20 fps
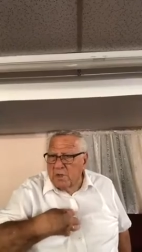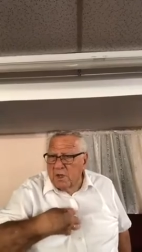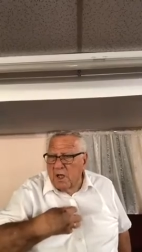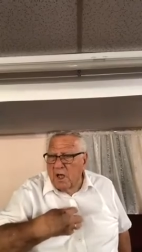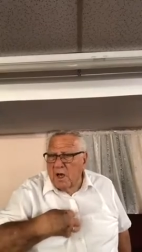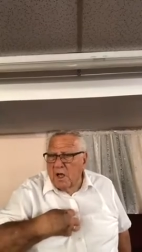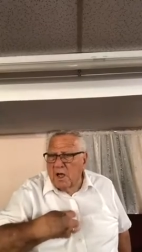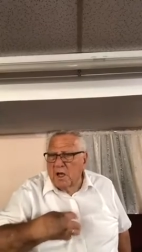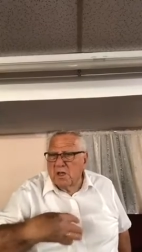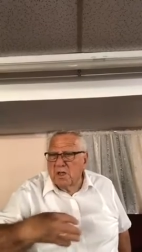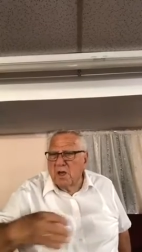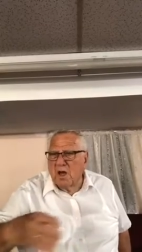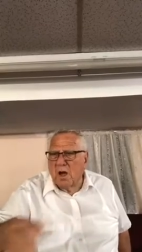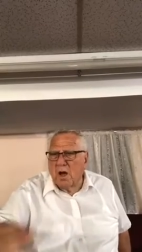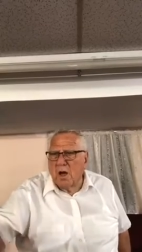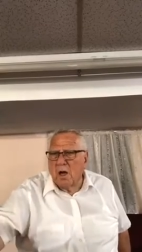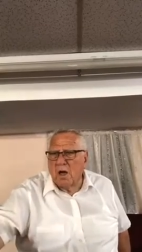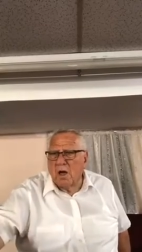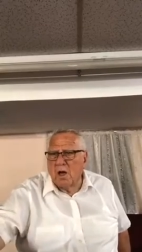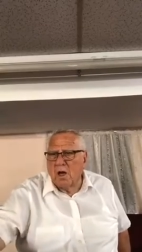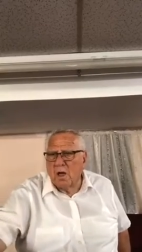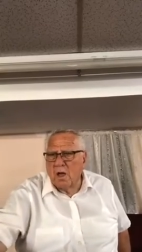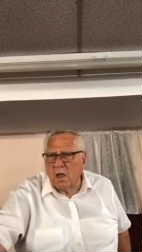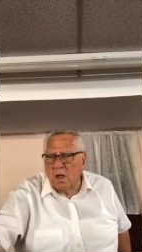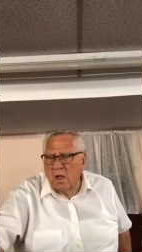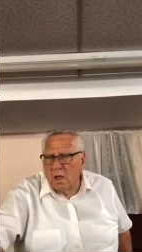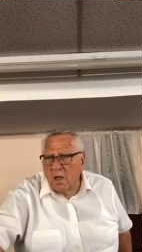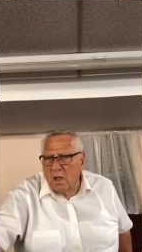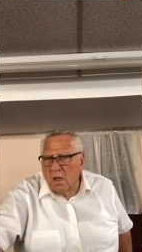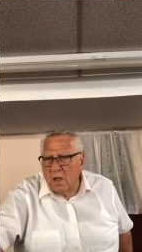was getting his heart.
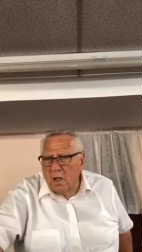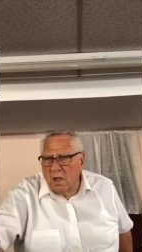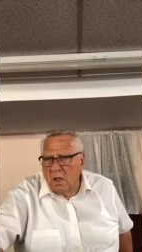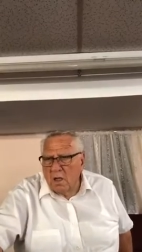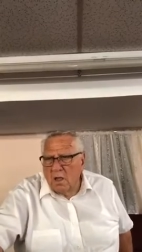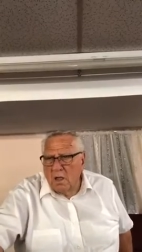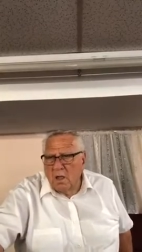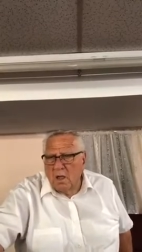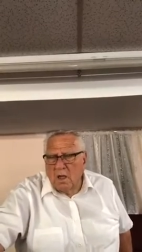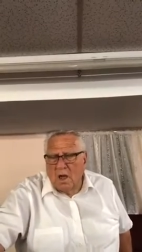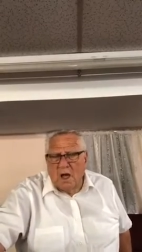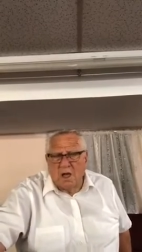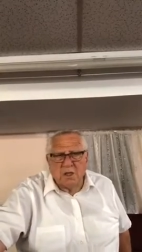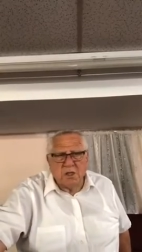And